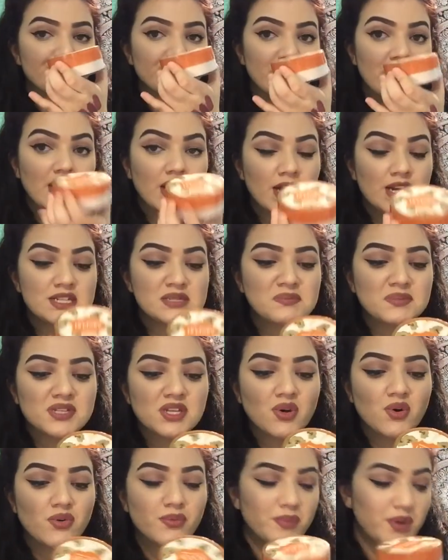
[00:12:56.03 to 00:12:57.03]
It kind of smells
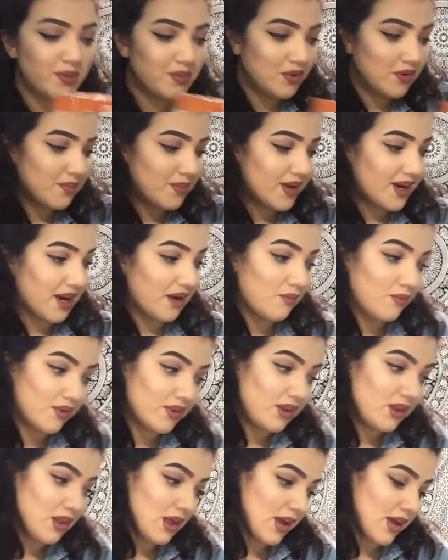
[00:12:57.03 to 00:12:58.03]
like old people, but I
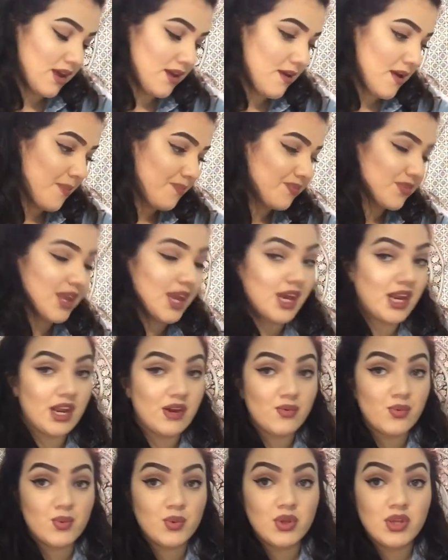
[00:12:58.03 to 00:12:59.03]
really like it, and I
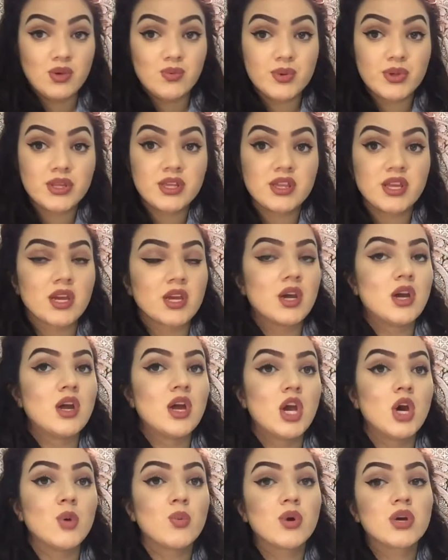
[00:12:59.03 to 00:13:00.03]
really like it.
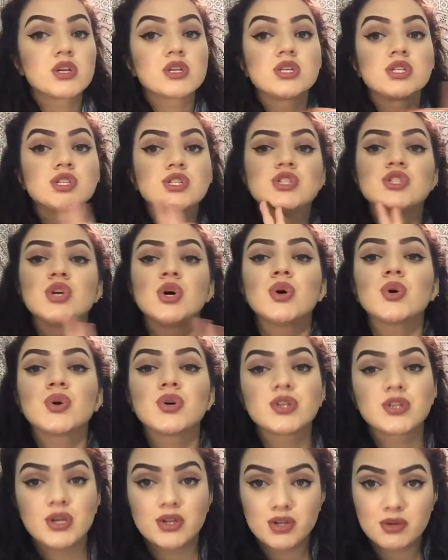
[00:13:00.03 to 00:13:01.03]
It works so
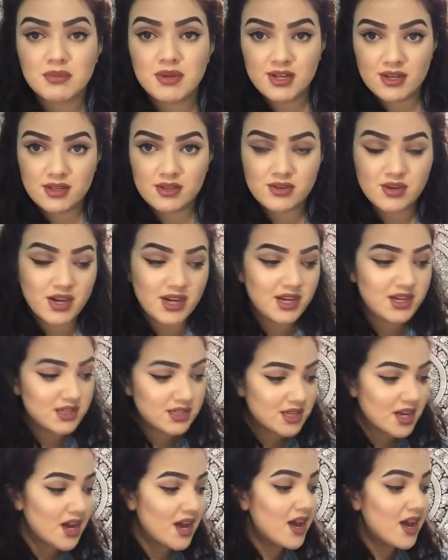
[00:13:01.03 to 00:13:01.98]
good under my under eyes.